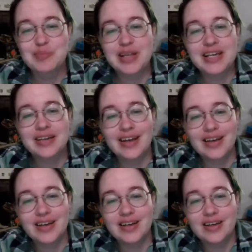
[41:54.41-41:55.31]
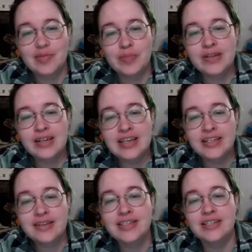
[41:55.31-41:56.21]
Like, but he
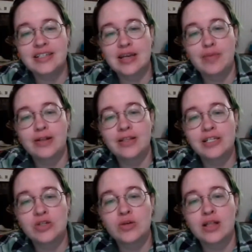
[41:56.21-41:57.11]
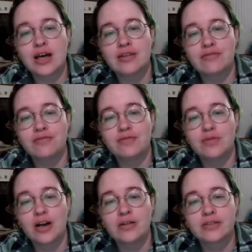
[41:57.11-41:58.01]
doesn't typically do a lot of
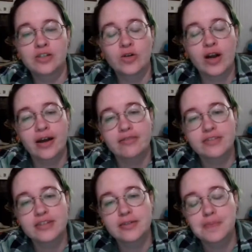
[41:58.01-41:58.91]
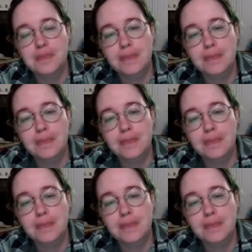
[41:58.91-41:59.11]
arts and crafts.